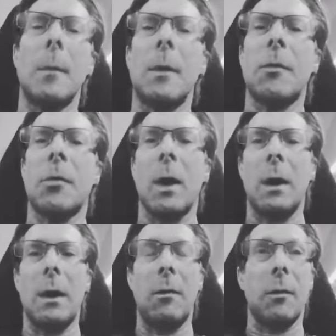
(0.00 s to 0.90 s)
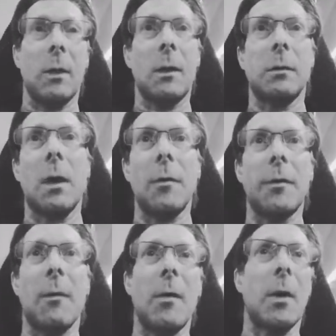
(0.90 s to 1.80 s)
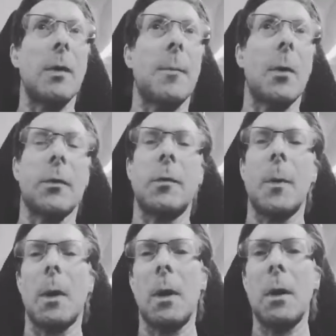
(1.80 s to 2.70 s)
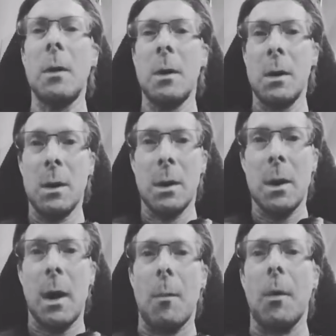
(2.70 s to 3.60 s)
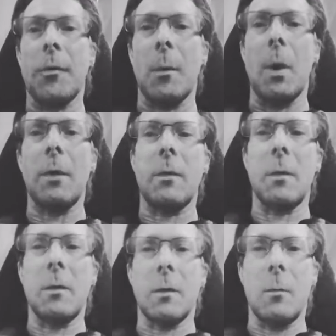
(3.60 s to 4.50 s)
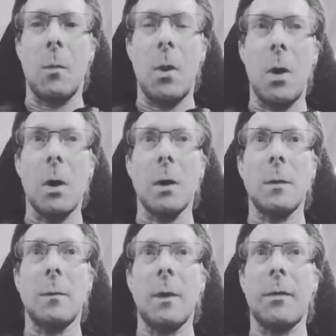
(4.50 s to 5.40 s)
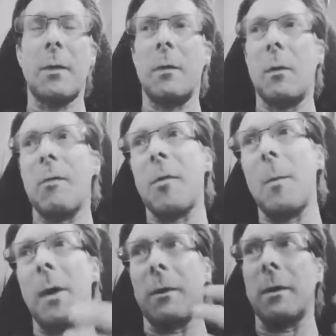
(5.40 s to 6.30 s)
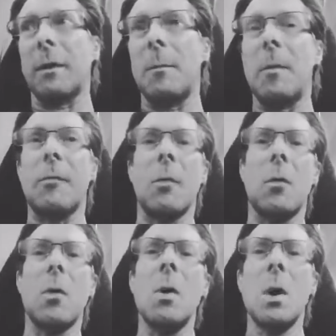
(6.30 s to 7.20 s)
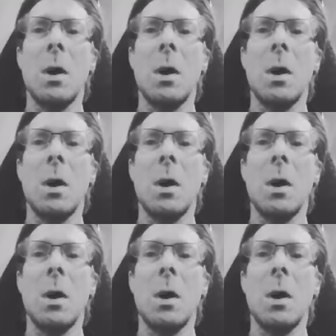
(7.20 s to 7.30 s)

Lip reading: This train leaves at 7:30, I'm going to Potter's Bar, then I'm off somewhere to do some work. Nothing to do with filming, as I said before.